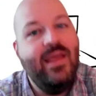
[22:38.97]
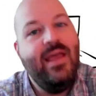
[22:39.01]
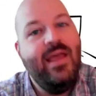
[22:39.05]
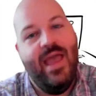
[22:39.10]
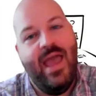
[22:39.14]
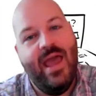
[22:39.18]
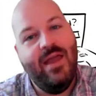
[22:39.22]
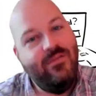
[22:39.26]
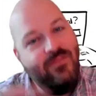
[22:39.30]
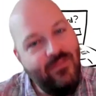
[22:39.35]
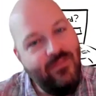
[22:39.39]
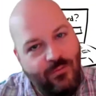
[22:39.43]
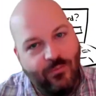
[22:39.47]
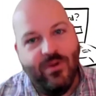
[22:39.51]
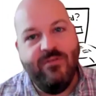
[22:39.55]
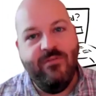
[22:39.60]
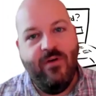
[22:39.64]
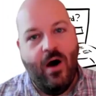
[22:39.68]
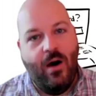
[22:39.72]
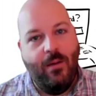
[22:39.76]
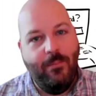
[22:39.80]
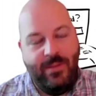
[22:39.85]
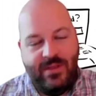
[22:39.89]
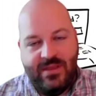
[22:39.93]
And we've
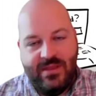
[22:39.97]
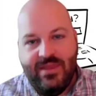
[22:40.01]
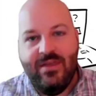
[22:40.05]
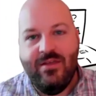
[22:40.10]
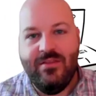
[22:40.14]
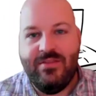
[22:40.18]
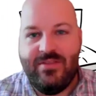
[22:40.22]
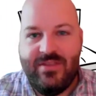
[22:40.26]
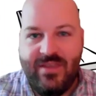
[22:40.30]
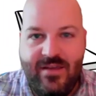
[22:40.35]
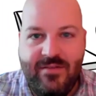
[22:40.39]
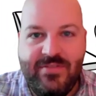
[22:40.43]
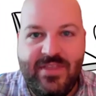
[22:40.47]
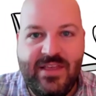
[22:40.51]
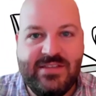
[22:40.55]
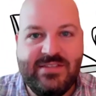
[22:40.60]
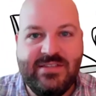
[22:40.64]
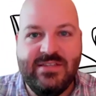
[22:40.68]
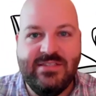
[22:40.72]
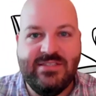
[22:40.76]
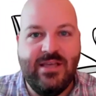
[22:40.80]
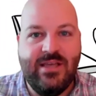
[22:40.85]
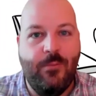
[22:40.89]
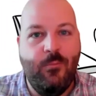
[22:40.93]
all been guilty of this in
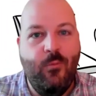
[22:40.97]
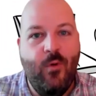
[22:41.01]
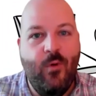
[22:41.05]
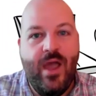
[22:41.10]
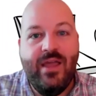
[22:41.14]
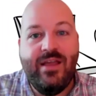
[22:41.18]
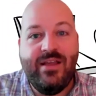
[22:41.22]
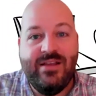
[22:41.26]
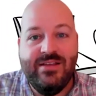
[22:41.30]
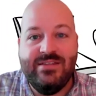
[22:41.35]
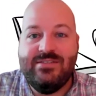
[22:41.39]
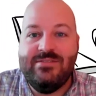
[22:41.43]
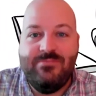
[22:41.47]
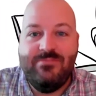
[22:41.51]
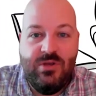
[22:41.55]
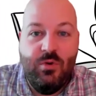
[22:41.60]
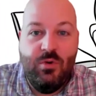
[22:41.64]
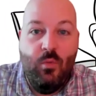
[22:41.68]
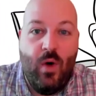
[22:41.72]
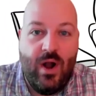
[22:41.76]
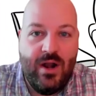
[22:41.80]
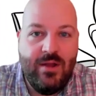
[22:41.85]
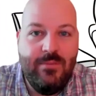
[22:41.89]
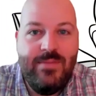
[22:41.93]
some way because you
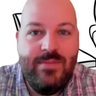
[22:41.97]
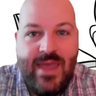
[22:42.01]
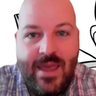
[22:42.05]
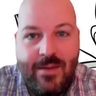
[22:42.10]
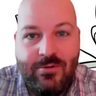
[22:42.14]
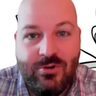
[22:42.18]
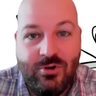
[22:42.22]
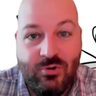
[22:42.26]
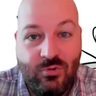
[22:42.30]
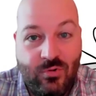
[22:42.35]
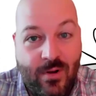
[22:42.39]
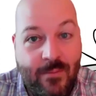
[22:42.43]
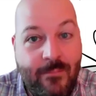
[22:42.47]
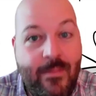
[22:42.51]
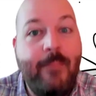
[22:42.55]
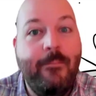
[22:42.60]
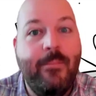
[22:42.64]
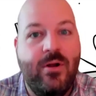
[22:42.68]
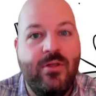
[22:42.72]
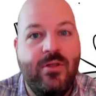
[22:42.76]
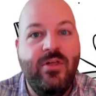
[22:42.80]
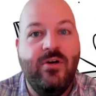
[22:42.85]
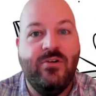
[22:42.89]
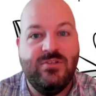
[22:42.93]
want to be able to
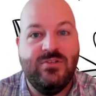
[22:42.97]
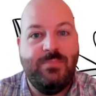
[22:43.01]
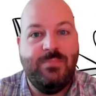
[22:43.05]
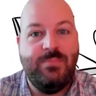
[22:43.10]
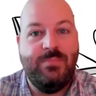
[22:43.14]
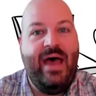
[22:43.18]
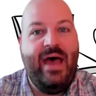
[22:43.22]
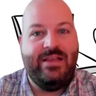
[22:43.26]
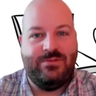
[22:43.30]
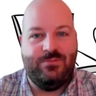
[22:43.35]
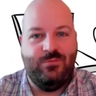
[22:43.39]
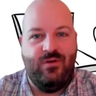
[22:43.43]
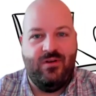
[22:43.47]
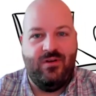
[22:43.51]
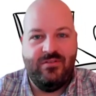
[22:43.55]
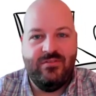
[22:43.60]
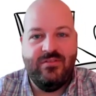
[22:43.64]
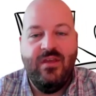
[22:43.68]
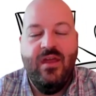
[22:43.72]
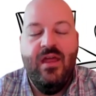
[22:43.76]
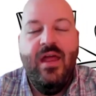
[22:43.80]
remember those passwords.